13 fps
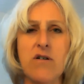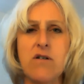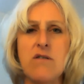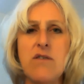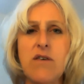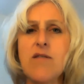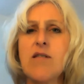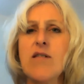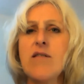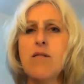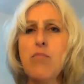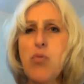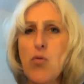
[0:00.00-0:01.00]
This is
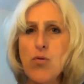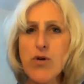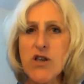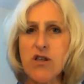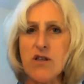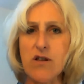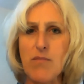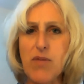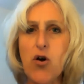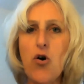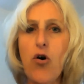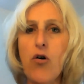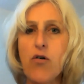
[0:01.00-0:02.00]
important
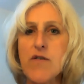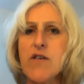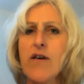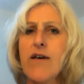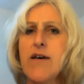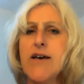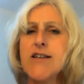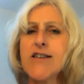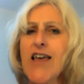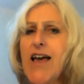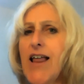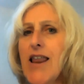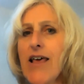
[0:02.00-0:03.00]
because
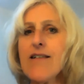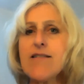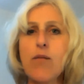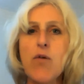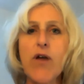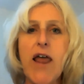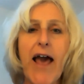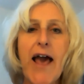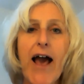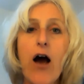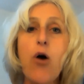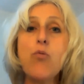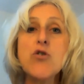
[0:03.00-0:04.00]
telling someone
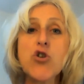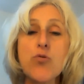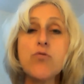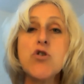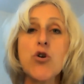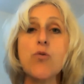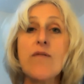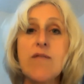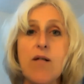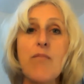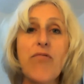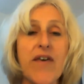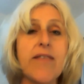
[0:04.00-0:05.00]
how to do
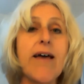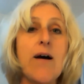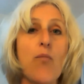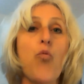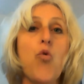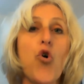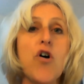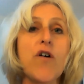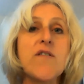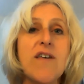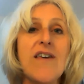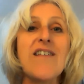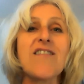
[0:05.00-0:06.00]
something that works
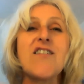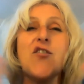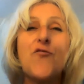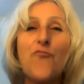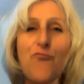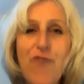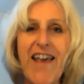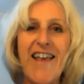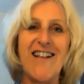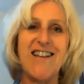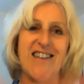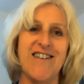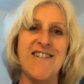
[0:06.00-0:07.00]
is
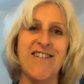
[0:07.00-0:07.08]
great.